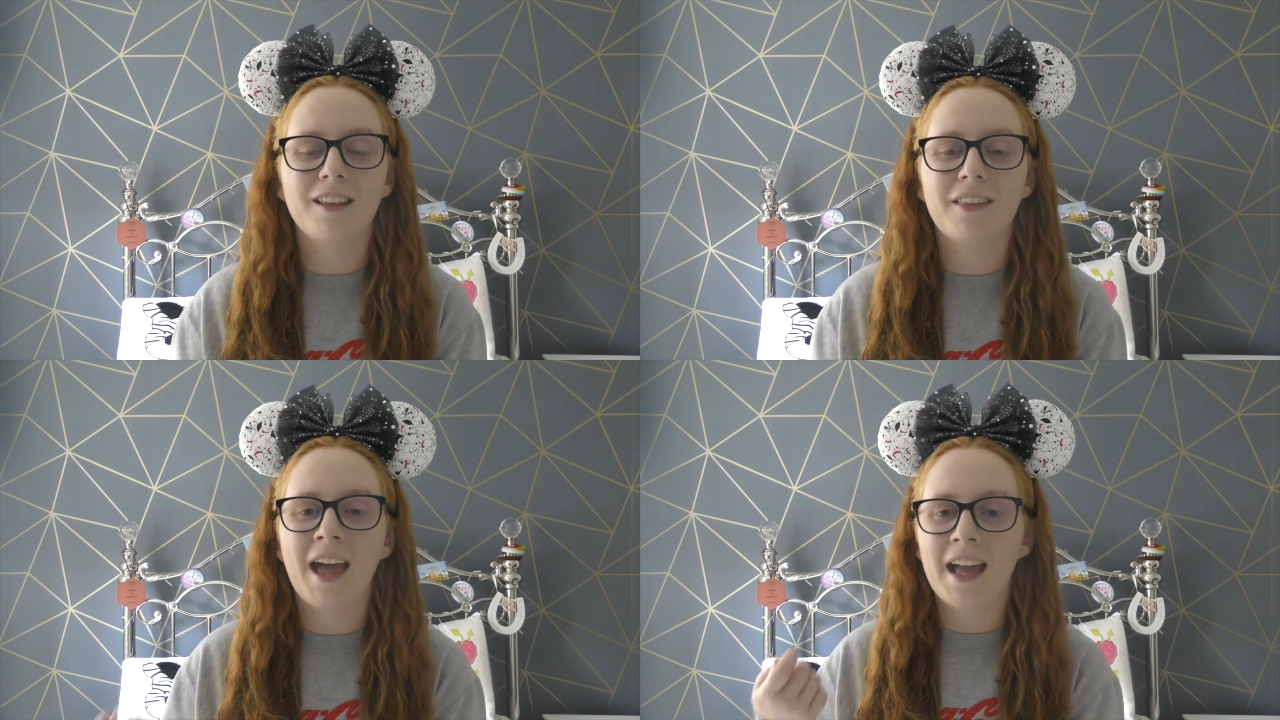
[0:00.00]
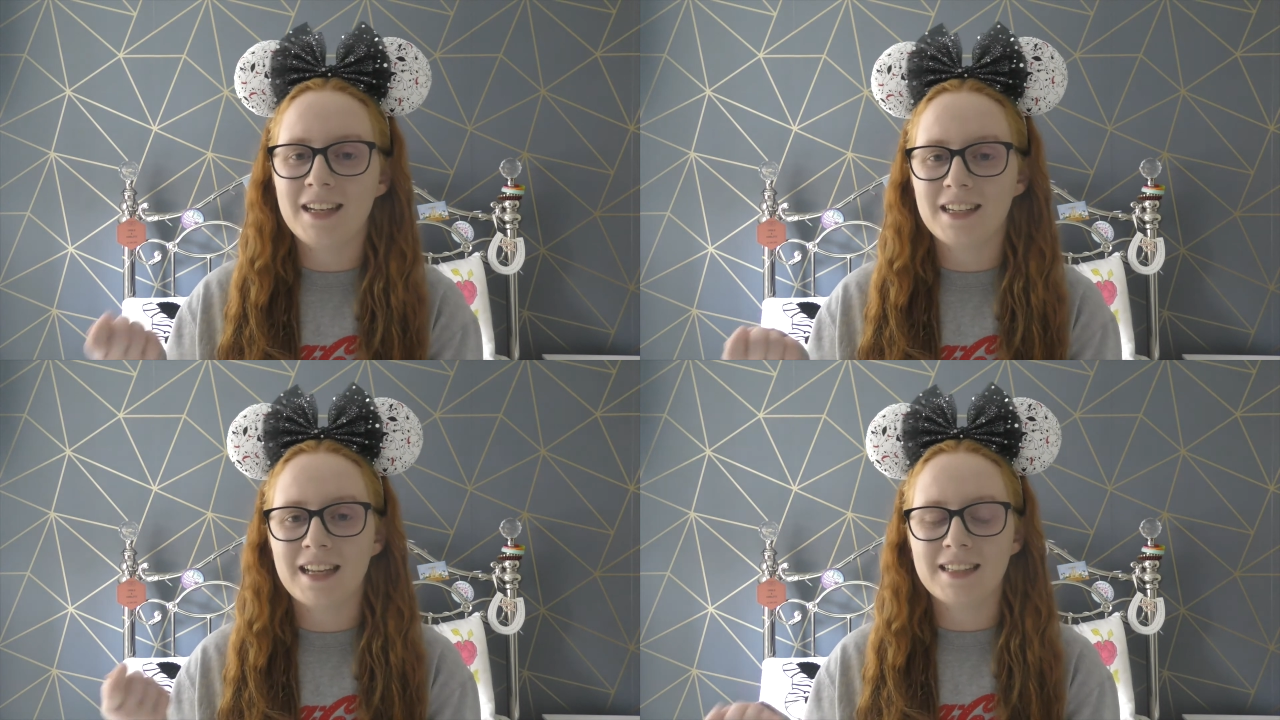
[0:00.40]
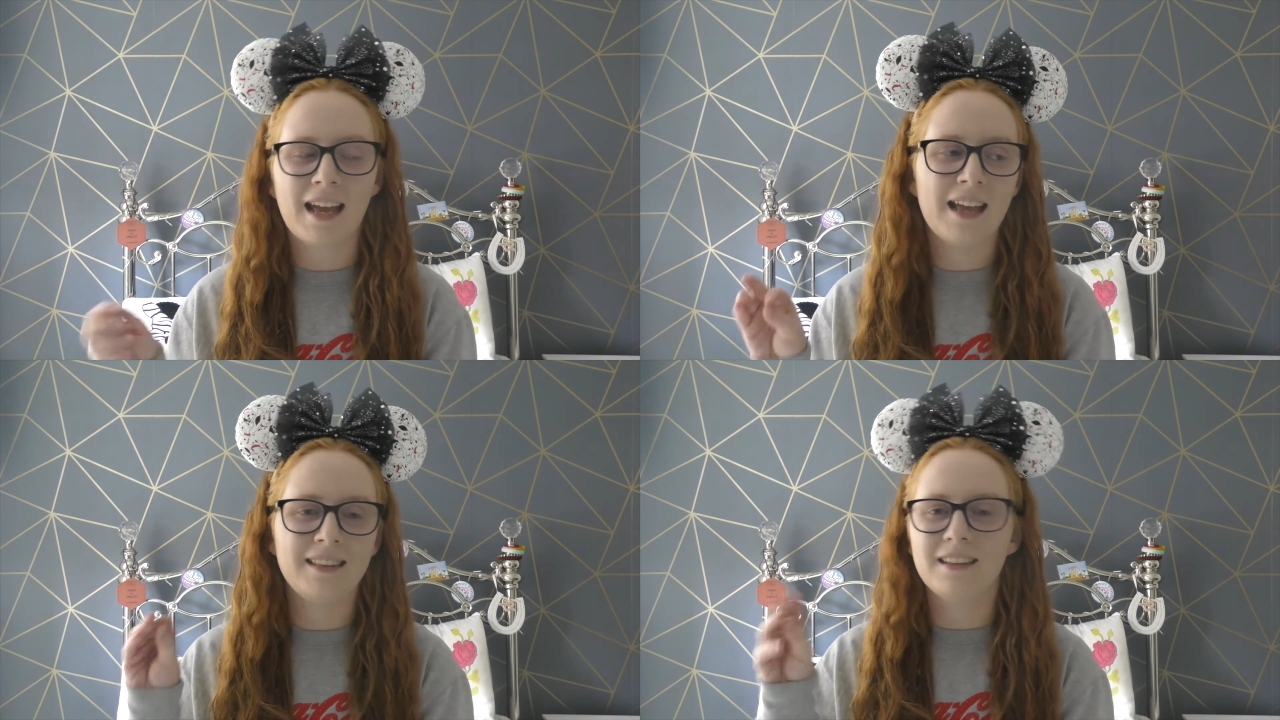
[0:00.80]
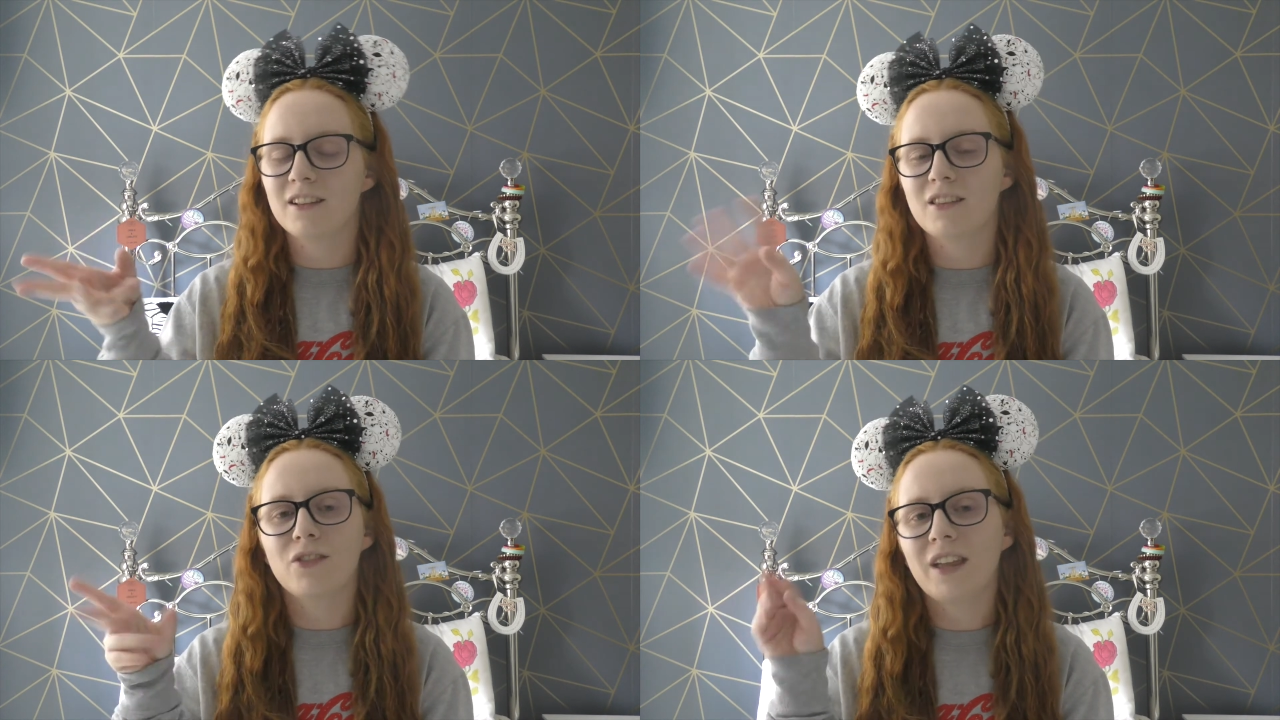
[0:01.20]
the
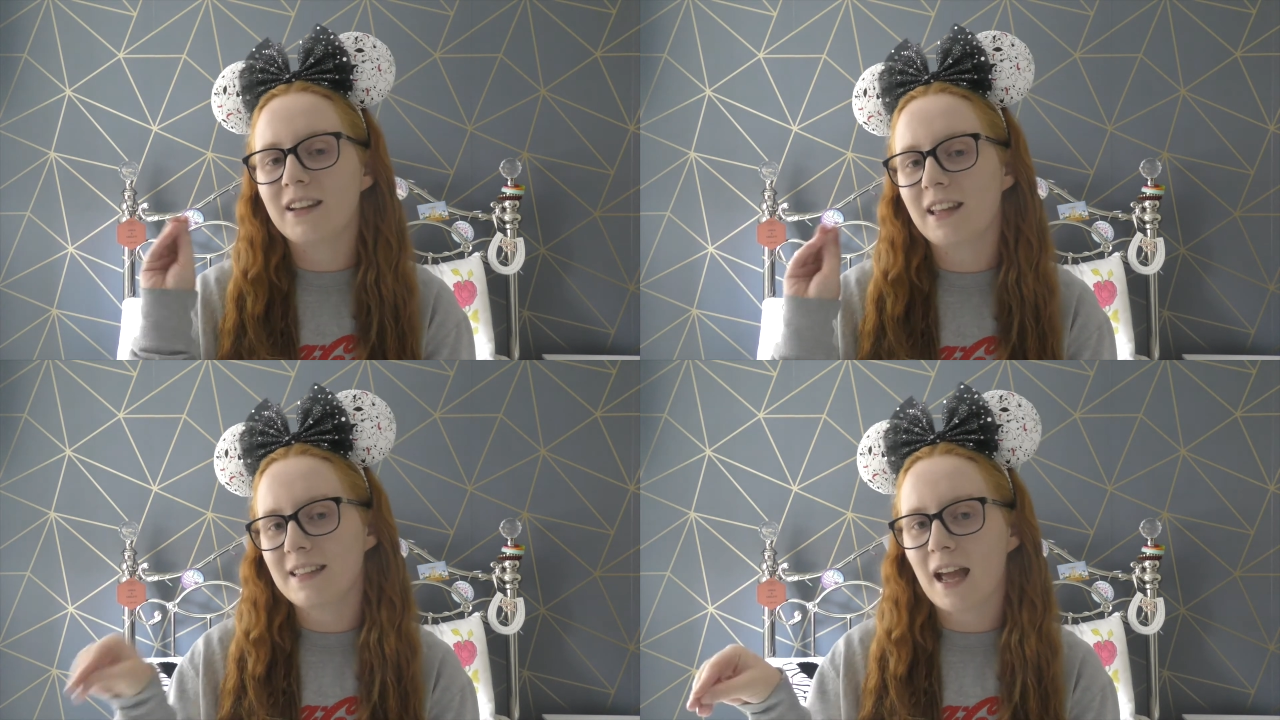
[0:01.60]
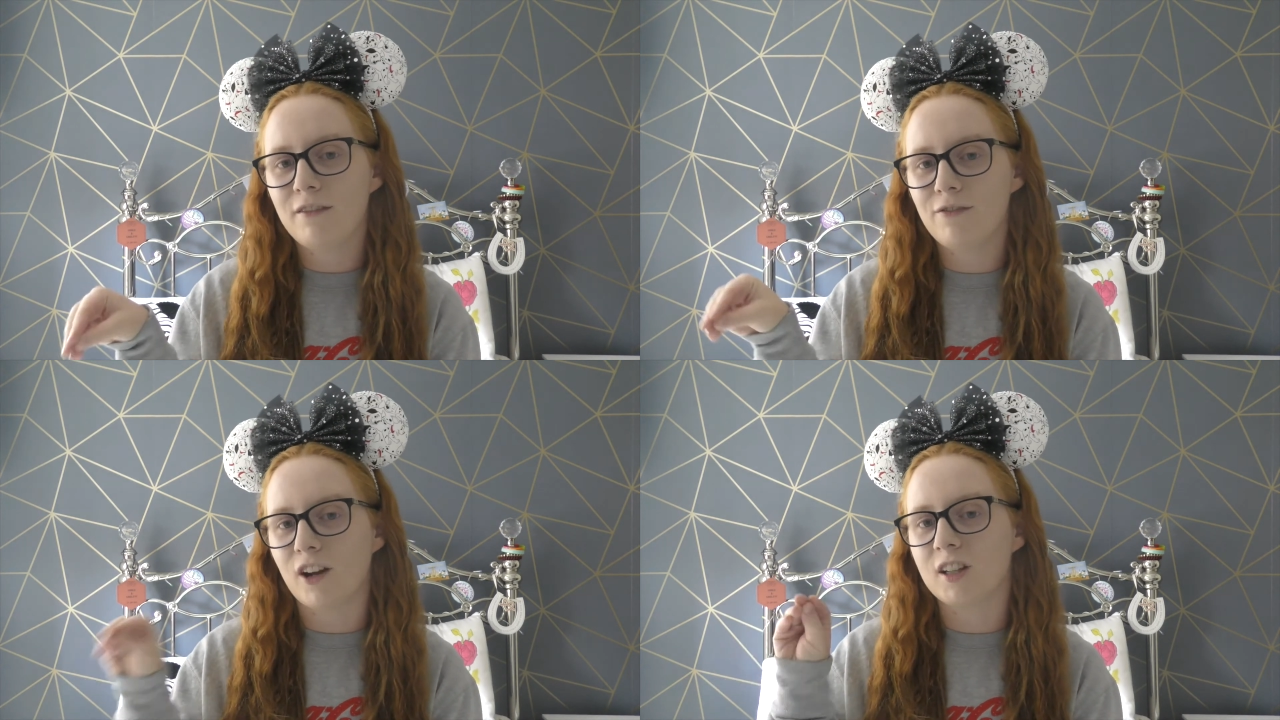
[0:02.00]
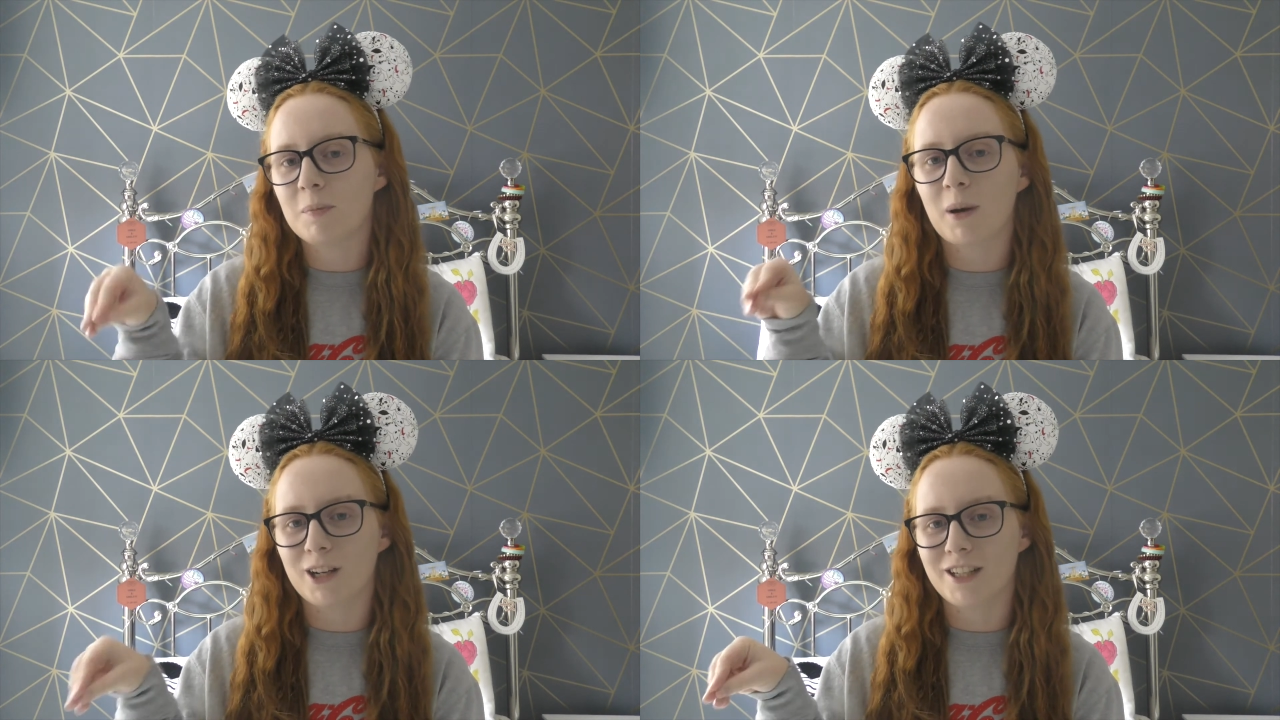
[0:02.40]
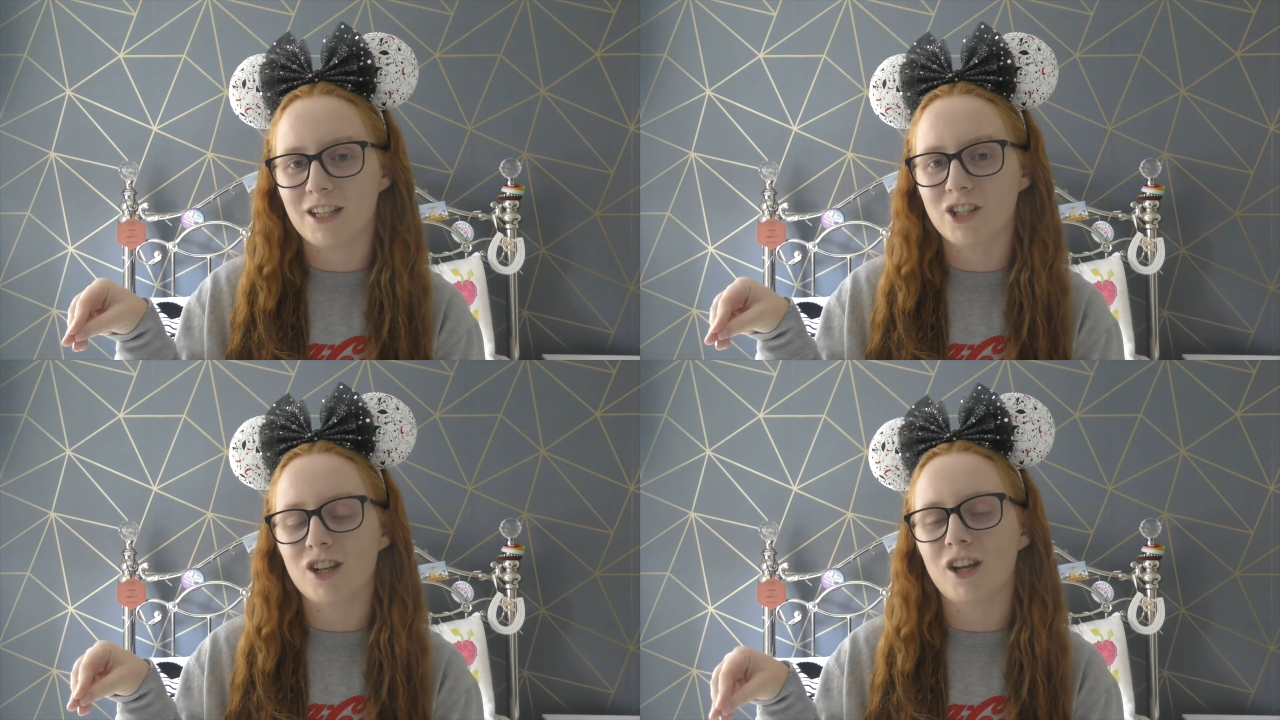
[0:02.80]
thing that his headphones plugged
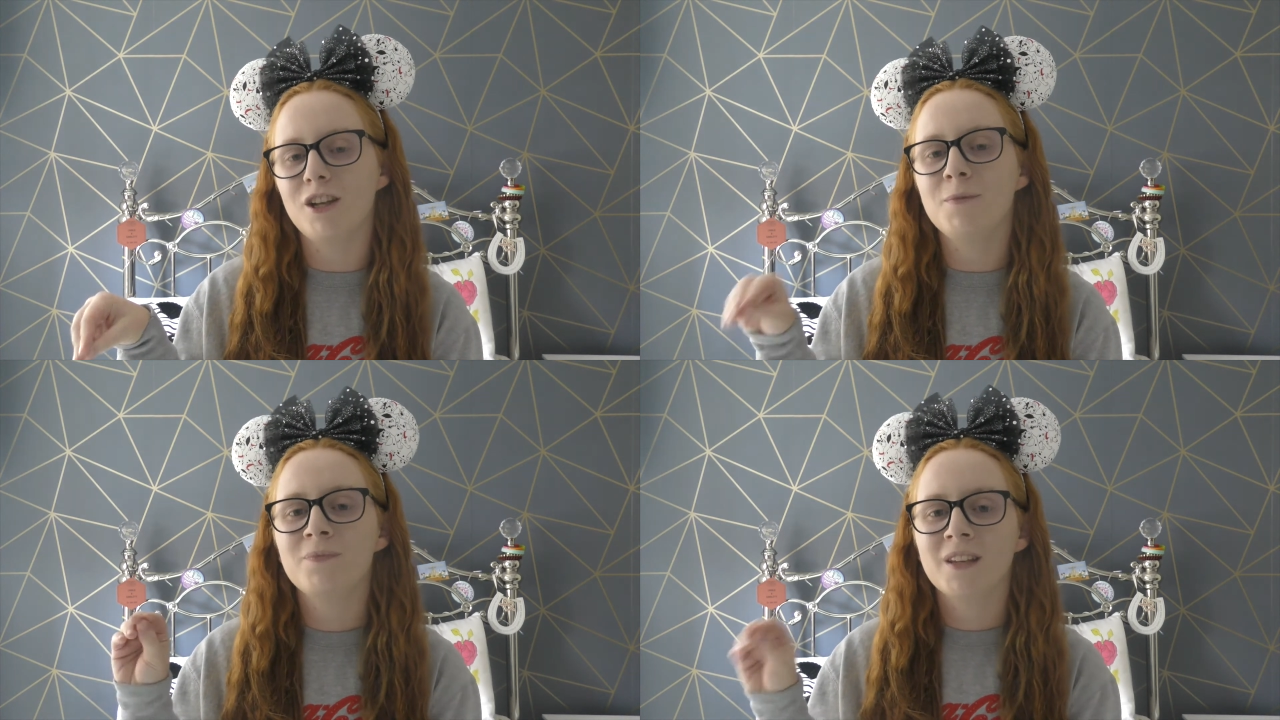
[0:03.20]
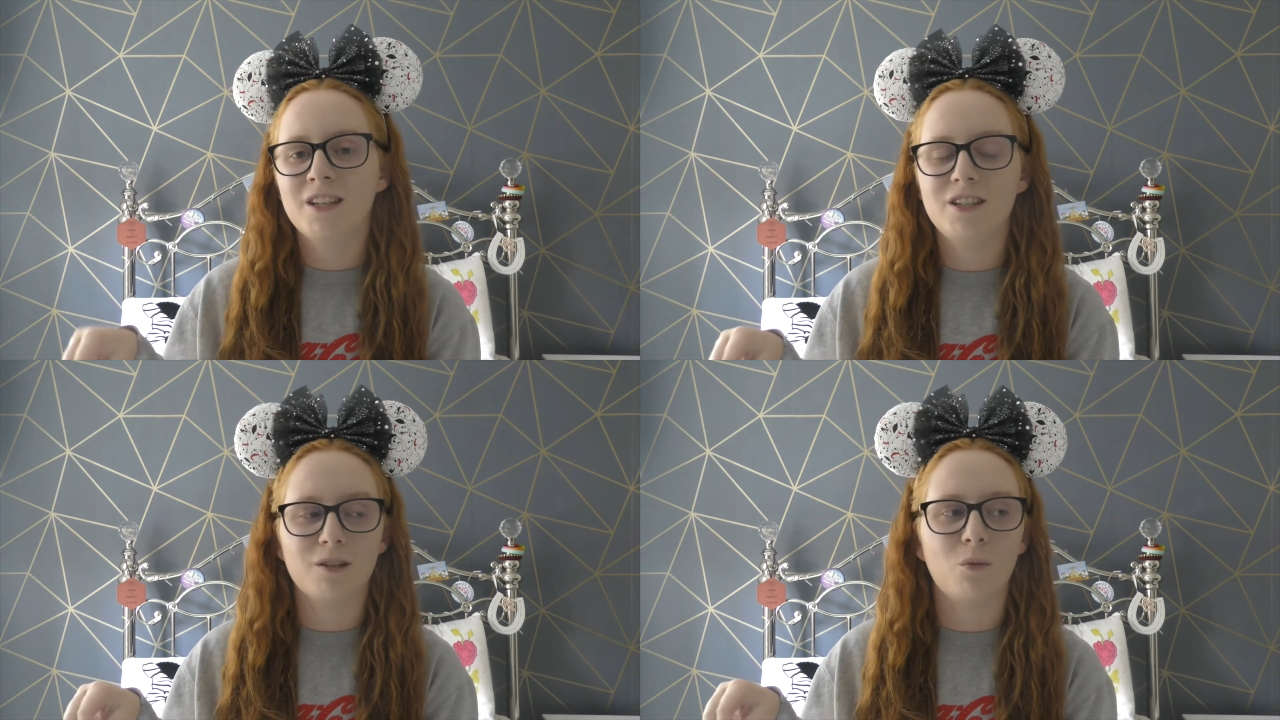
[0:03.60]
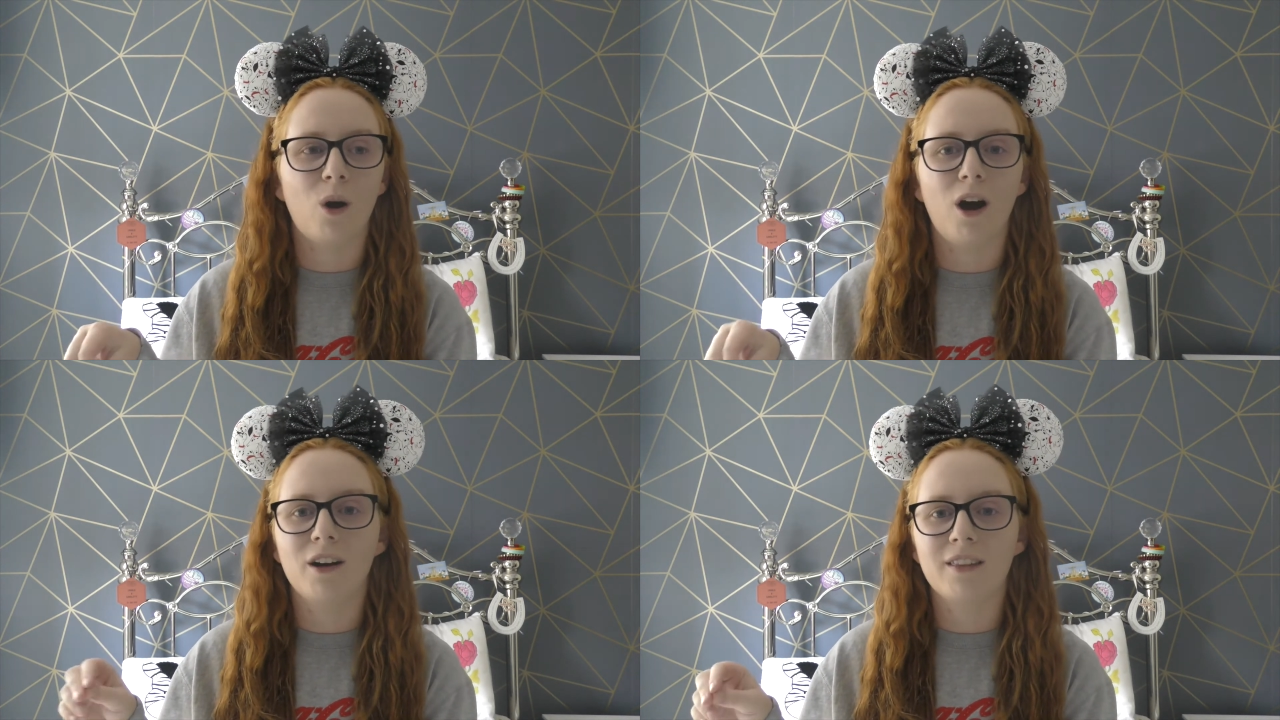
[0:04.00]
into didn't work.